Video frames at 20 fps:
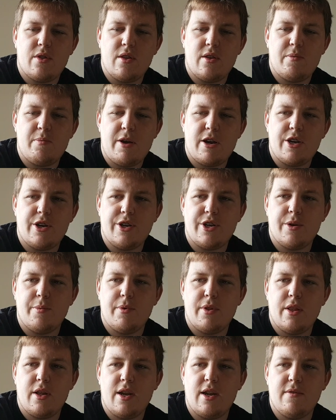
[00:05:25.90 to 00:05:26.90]
Especially
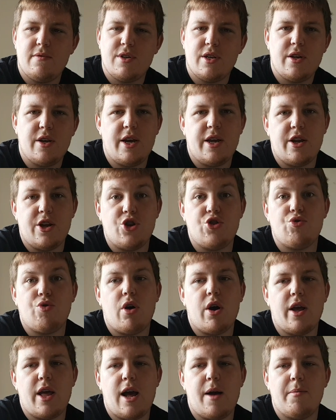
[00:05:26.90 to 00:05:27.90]
someone that lives in a
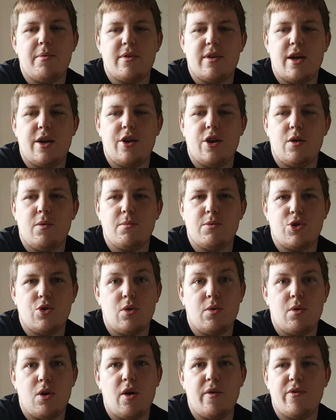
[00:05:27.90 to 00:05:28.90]
dry habitat. You know, I'm
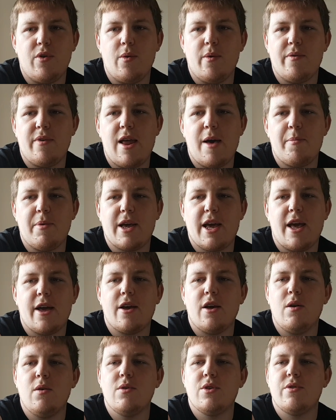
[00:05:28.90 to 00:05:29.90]
sure a lot of you with leopard
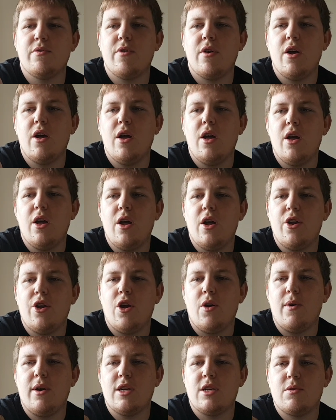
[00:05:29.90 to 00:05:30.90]
geckos have
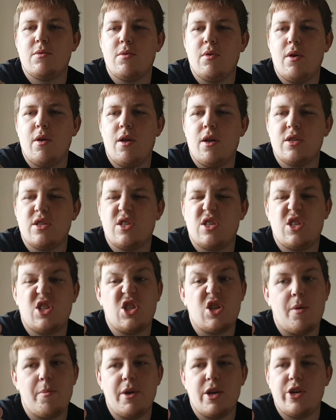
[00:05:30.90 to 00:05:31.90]
noticed
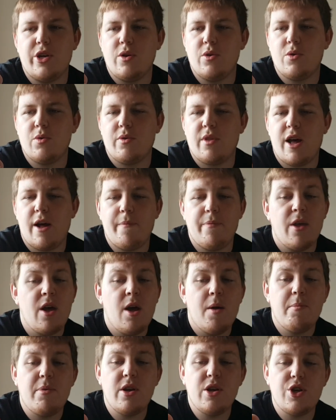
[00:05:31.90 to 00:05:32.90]
some issues with that.
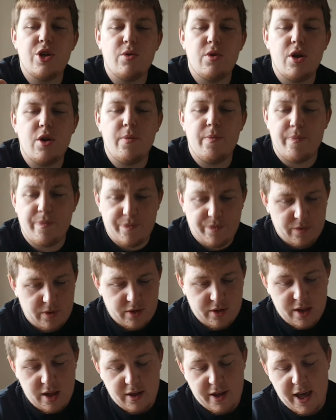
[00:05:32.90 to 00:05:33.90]
But as you know,
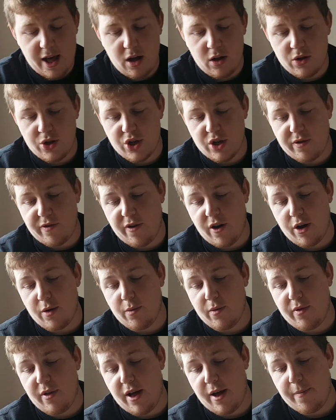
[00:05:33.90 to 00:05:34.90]
they'll get on just fine
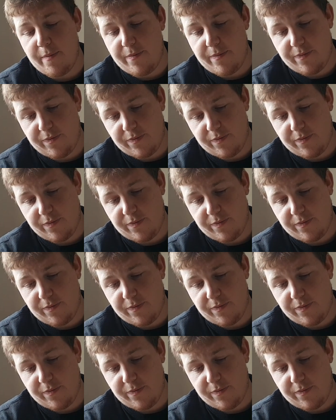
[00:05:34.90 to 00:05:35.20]
with that.